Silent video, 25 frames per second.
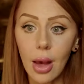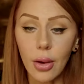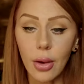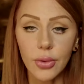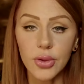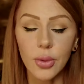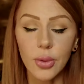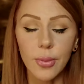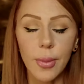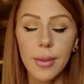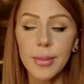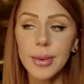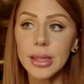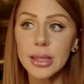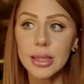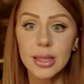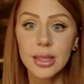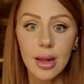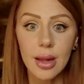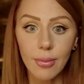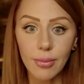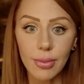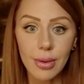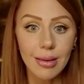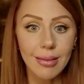else. So maybe it's
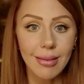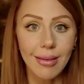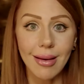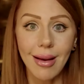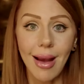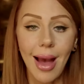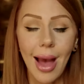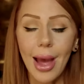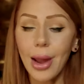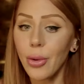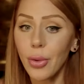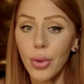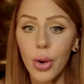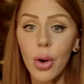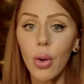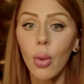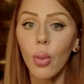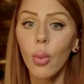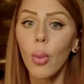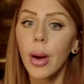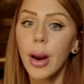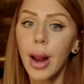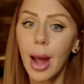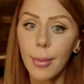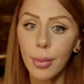something like, I don't know.
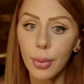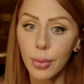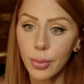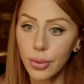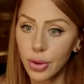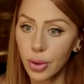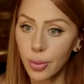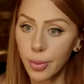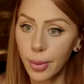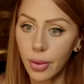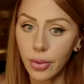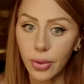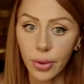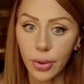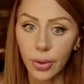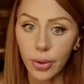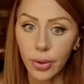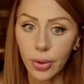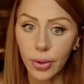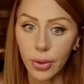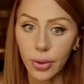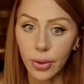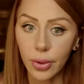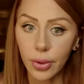What happened with your brother?